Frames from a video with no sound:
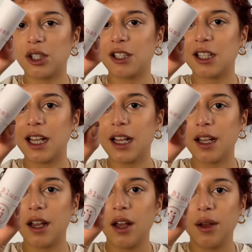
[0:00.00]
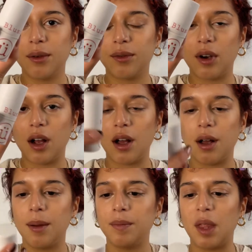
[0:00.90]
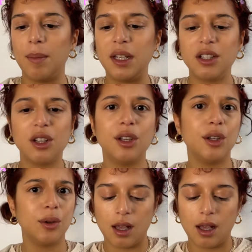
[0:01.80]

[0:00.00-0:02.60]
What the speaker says: stick from Me to You,